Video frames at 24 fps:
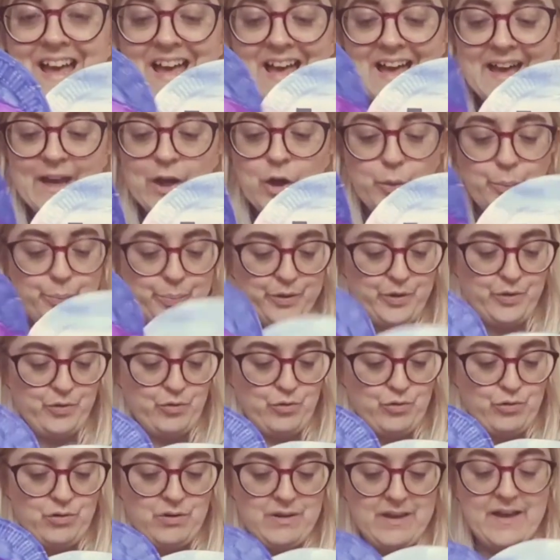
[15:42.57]
I hope you
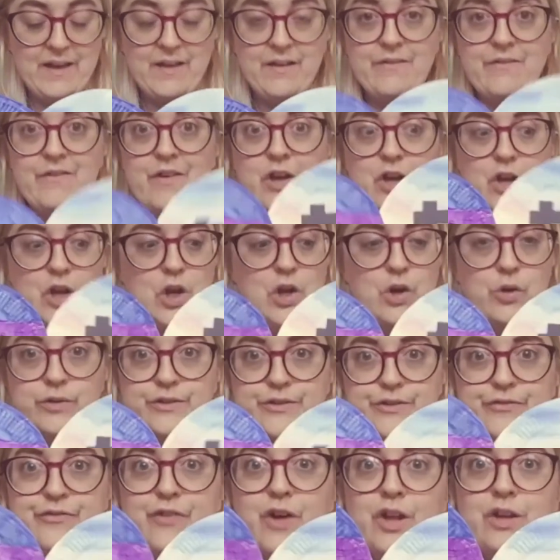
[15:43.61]
all have loads
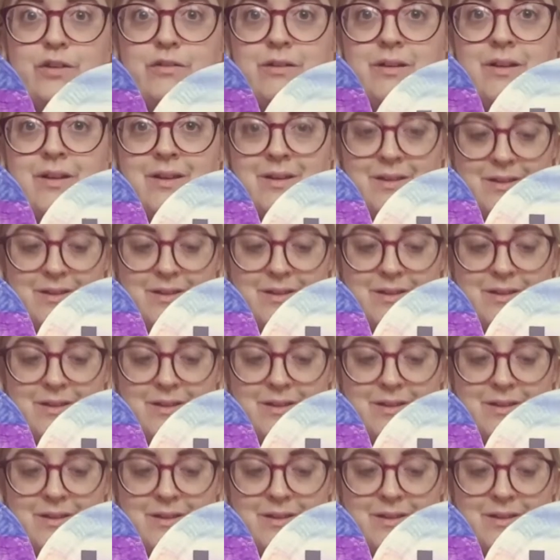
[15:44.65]
of fun